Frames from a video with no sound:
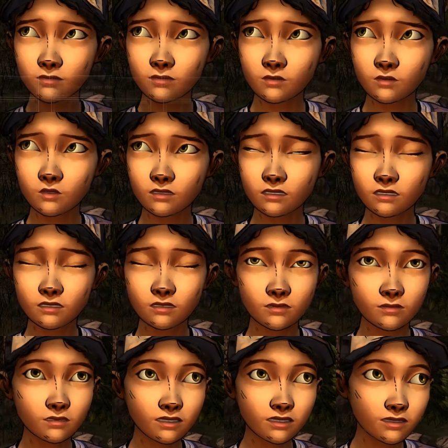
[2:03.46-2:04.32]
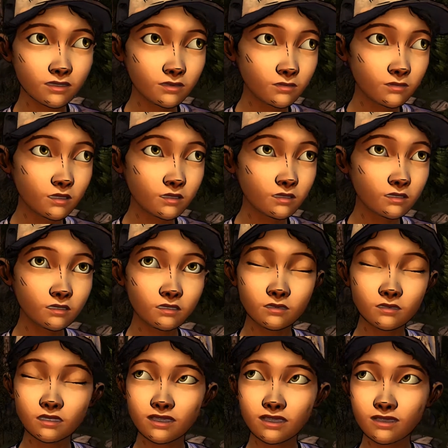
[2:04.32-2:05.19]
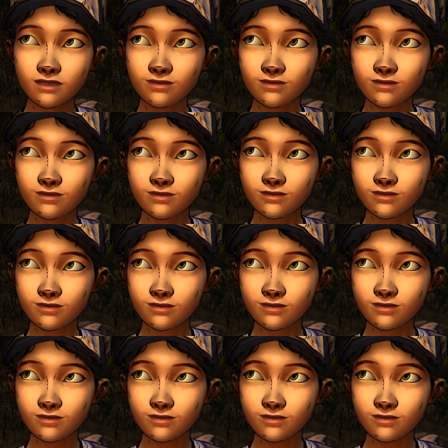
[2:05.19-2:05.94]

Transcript: I want to hear the rest of the story. Yeah, let's hear